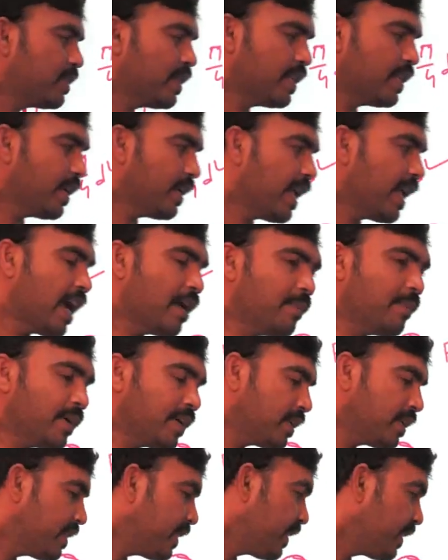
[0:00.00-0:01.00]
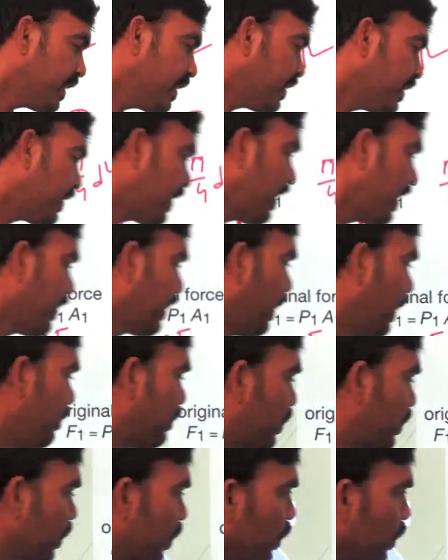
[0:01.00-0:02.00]
times area. Diameter is increased 10
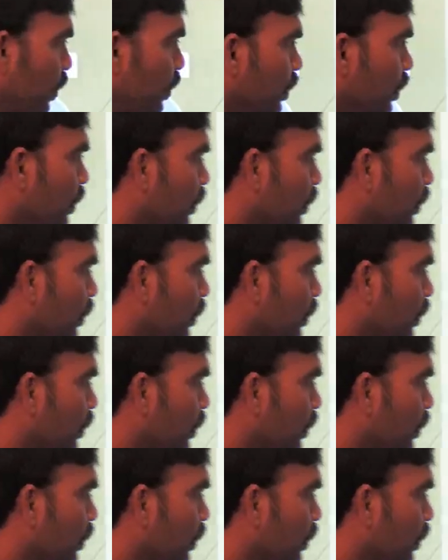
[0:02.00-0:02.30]
times.